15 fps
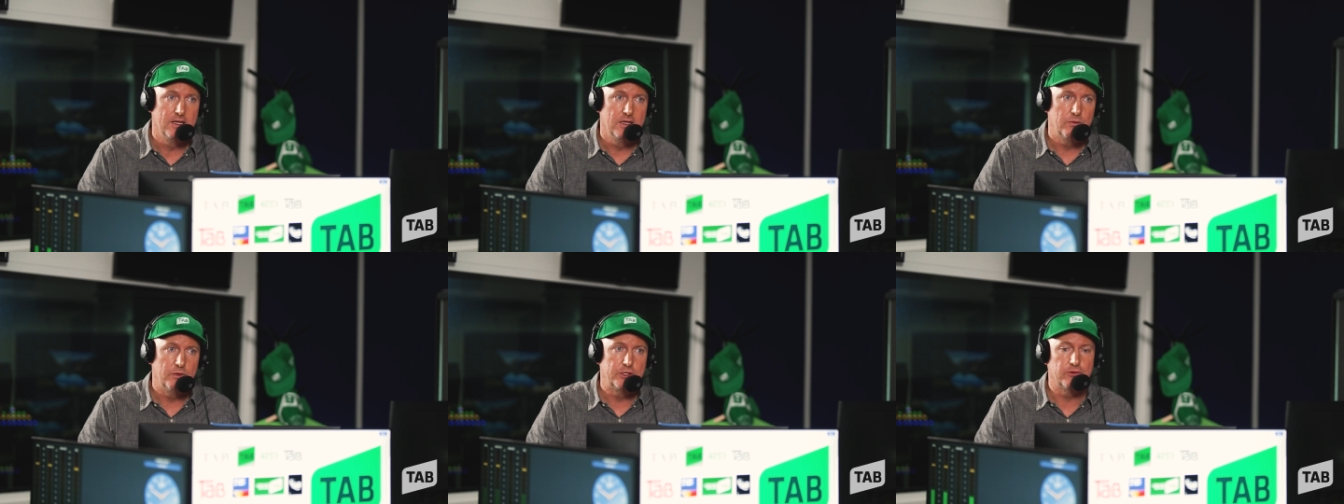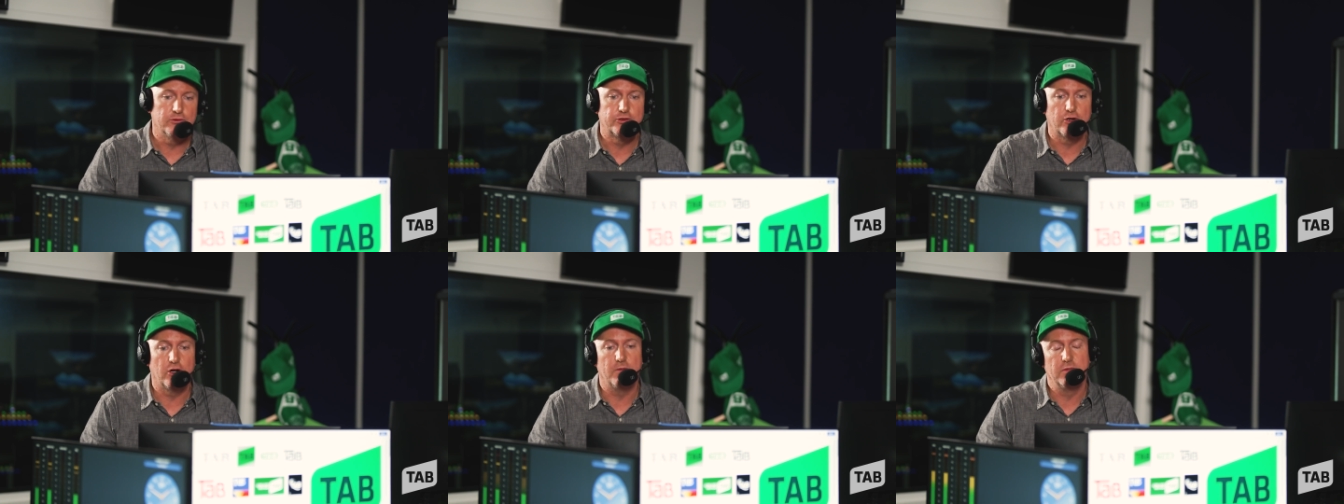which will
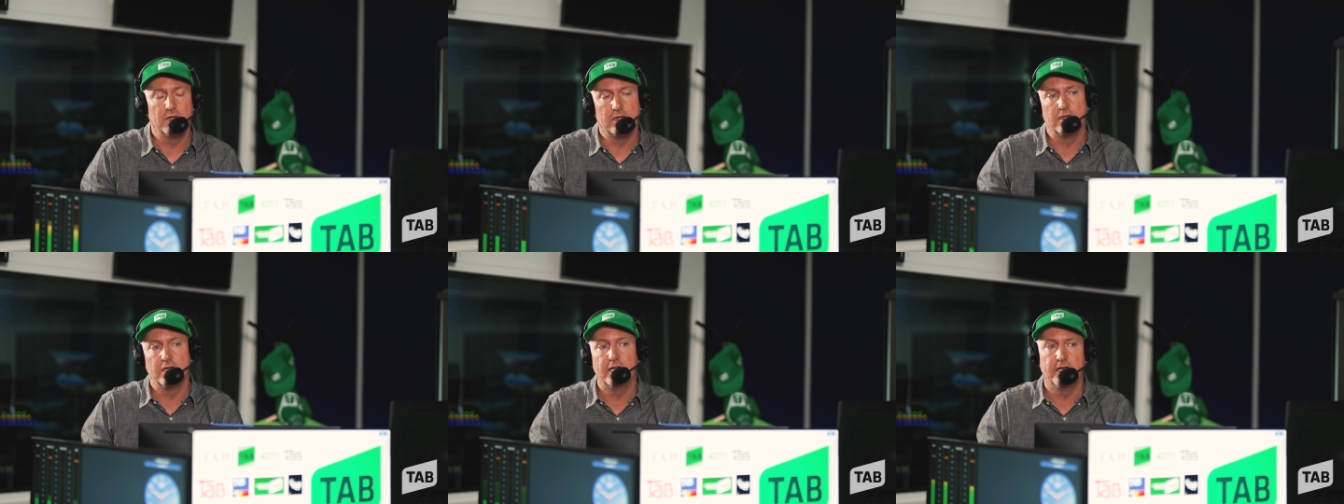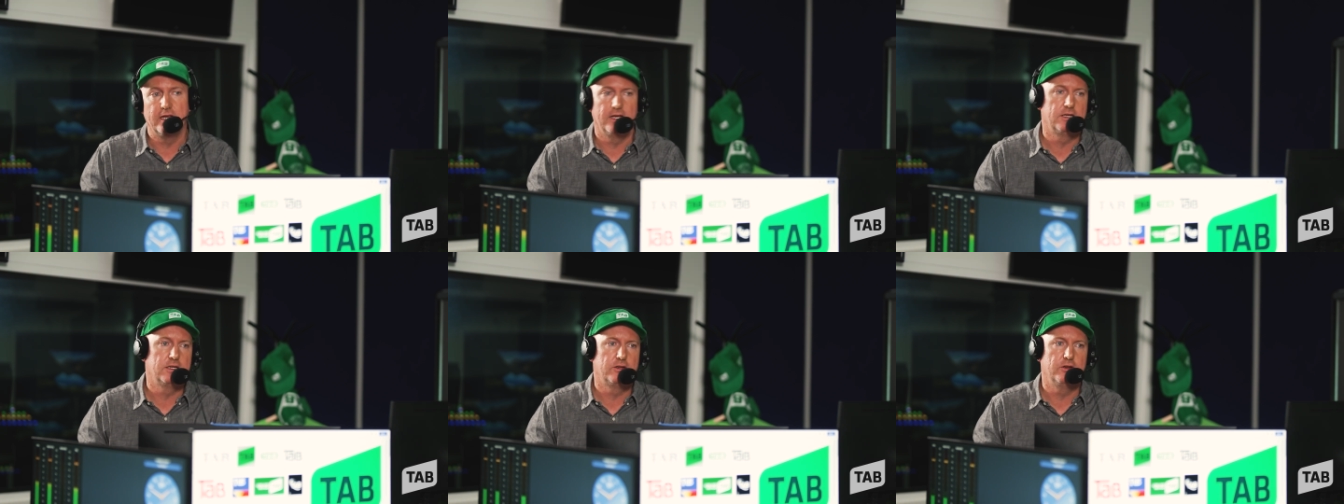drop leading
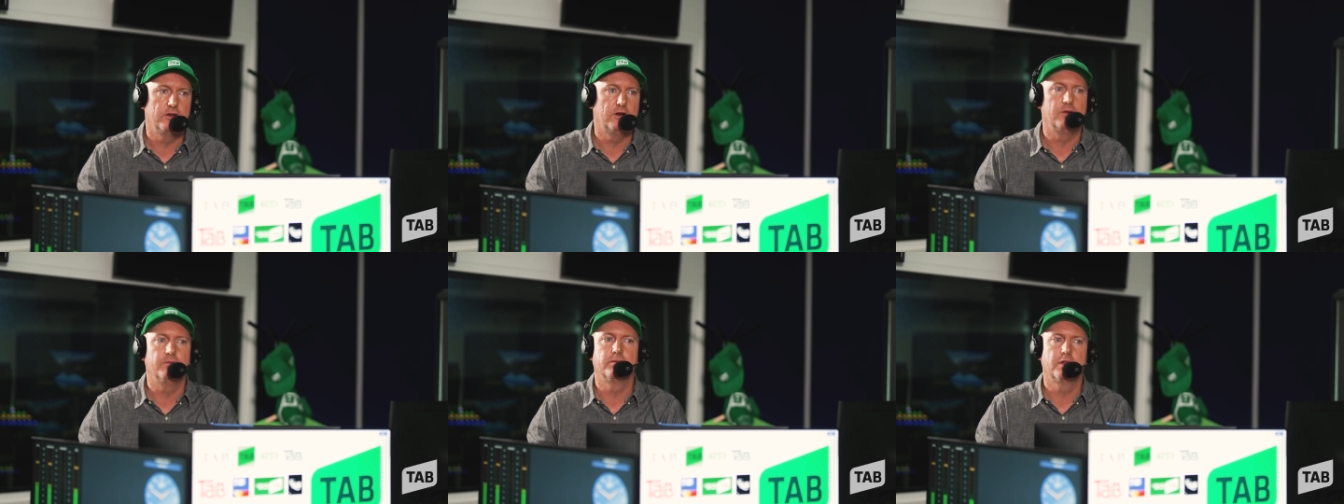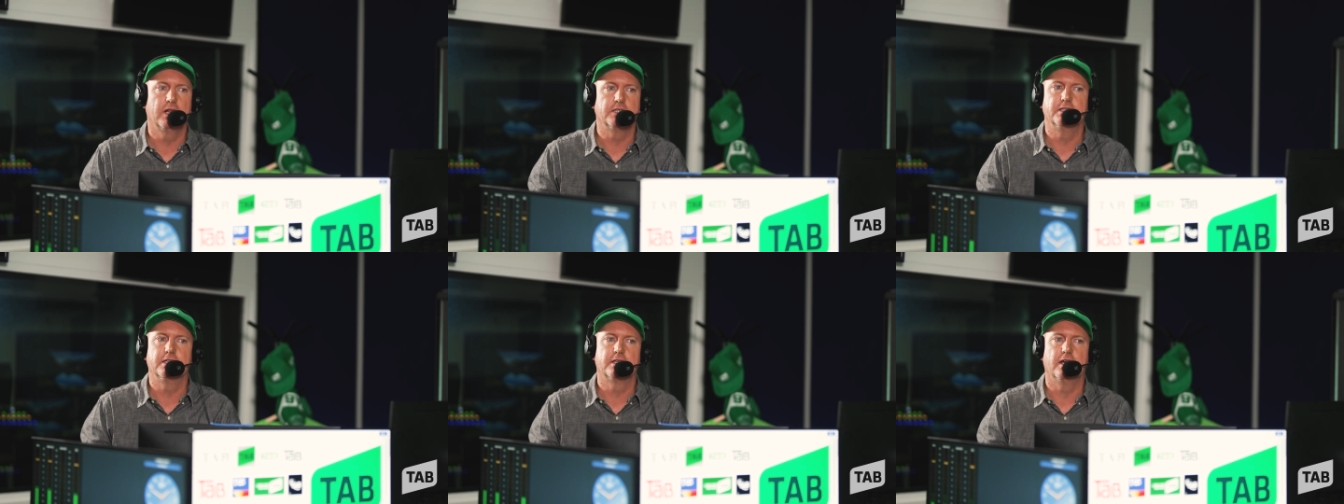into 2-year-old
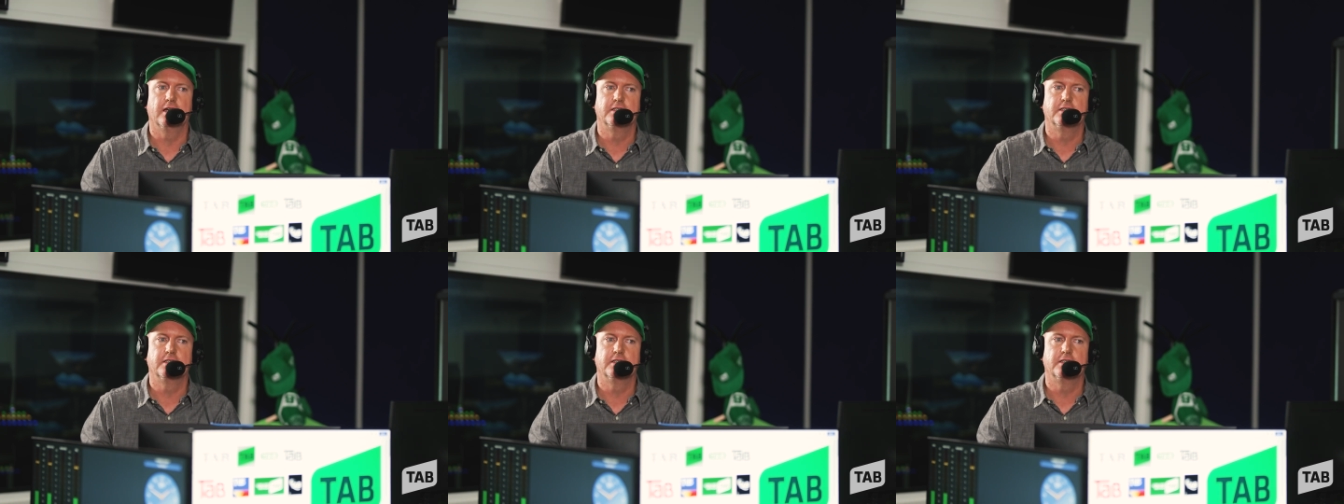classic day.